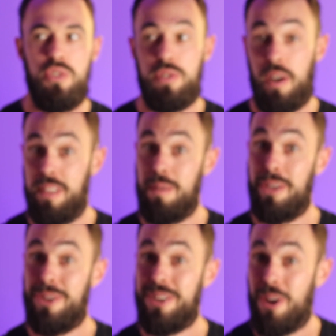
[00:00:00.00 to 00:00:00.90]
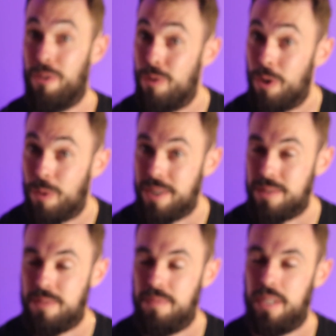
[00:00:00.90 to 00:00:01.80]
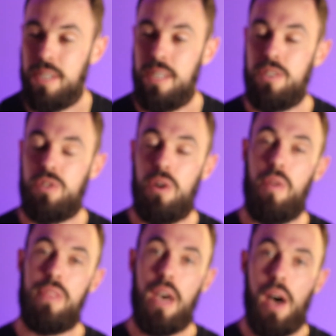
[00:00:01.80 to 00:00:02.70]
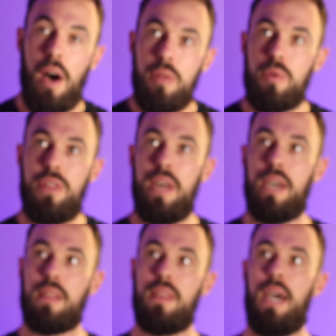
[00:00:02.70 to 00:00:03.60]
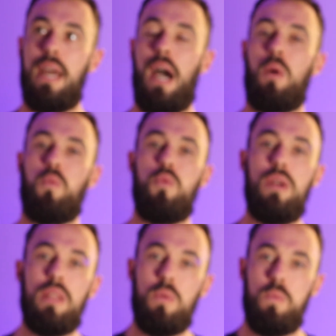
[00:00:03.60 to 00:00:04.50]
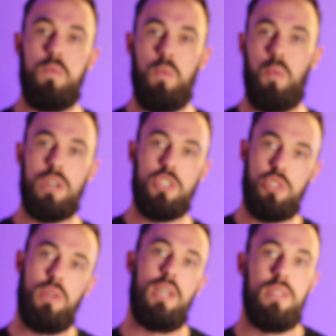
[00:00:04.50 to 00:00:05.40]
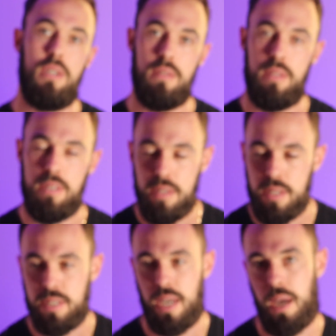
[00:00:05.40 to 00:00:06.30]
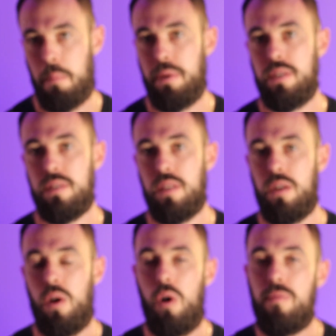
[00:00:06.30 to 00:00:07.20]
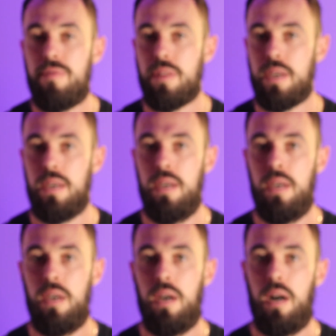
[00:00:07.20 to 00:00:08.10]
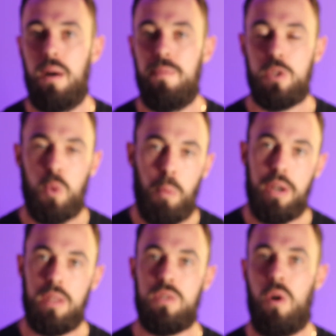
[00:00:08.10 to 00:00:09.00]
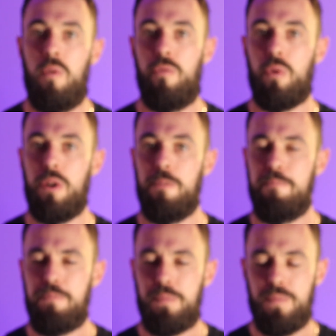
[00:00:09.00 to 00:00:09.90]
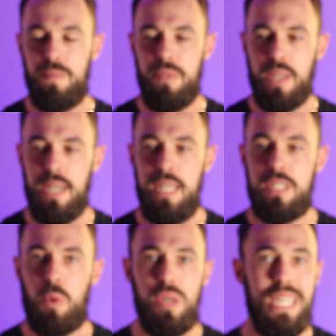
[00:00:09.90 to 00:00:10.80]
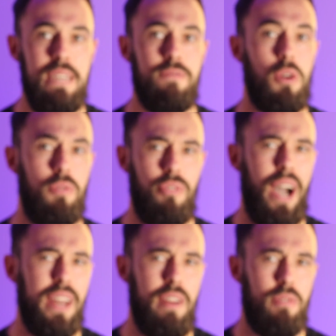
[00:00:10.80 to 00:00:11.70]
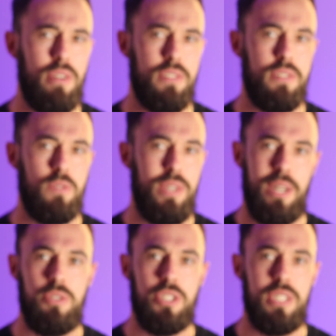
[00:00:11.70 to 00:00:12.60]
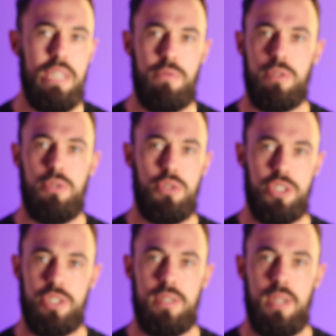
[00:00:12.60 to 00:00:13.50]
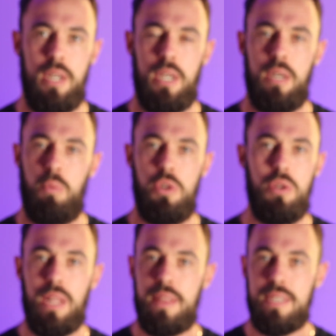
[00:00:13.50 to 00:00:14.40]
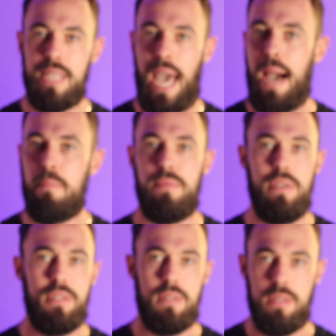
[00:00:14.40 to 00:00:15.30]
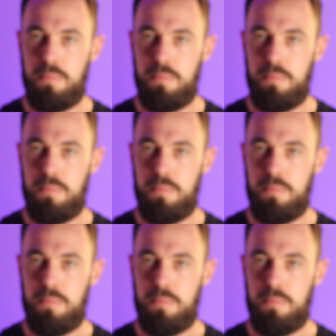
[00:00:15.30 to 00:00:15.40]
you still have the ability to go forwards. So the other thing that I really want to stress here, this is the second piece that hopefully this will bring this home for you, is that we eat for a variety of reasons. We don't just eat for nutrition. When you let this app, this